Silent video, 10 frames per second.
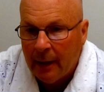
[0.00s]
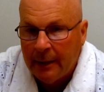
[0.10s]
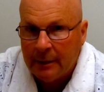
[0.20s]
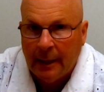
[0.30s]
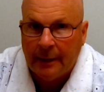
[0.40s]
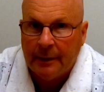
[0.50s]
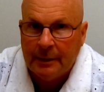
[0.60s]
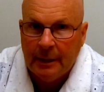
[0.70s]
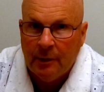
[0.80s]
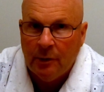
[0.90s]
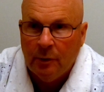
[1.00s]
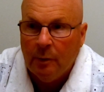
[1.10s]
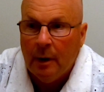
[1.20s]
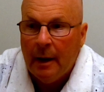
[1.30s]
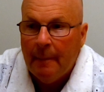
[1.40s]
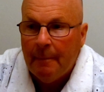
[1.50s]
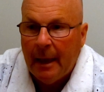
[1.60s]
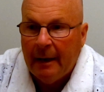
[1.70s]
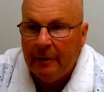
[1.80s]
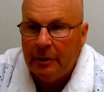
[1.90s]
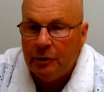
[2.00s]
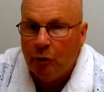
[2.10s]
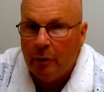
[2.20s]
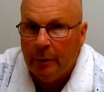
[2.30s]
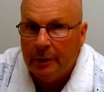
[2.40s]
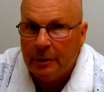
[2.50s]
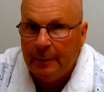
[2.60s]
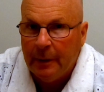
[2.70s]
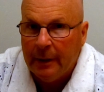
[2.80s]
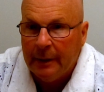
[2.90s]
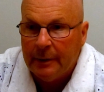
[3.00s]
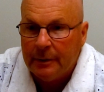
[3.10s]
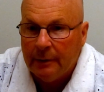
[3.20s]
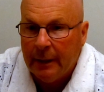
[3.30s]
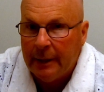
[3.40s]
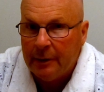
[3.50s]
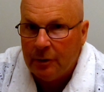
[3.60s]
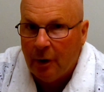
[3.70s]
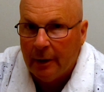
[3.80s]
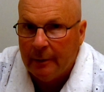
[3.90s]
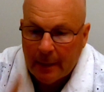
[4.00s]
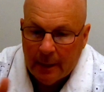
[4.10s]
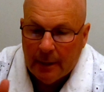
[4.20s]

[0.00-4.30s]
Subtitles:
I just like to see you have an enjoyable experience getting started.